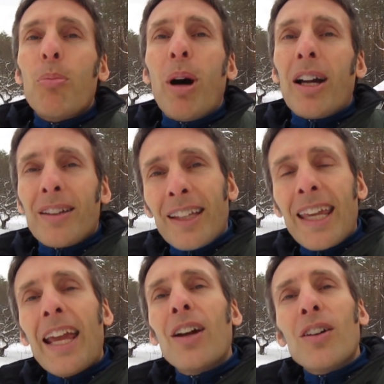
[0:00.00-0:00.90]
But the
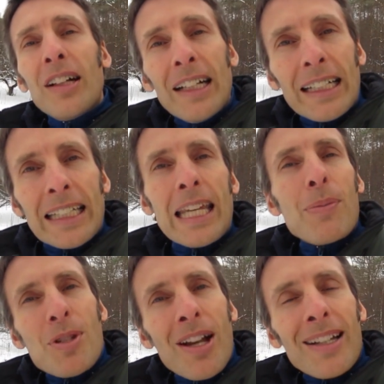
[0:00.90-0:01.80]
kale
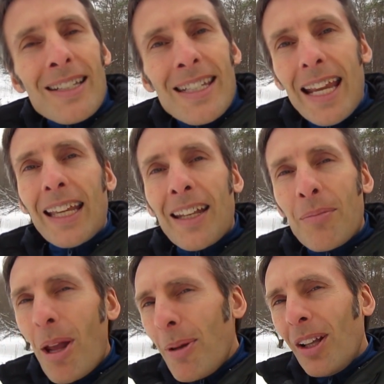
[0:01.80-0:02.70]
keeps on ticking.
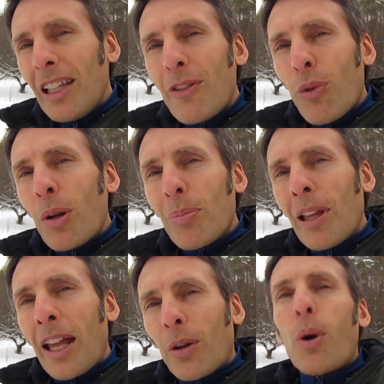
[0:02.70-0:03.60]
And maybe I'll leave one
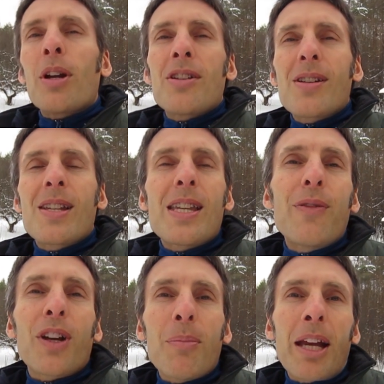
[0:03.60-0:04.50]
plant growing just to see
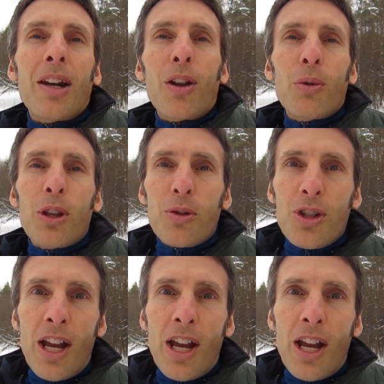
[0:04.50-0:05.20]
if it can make it all the way through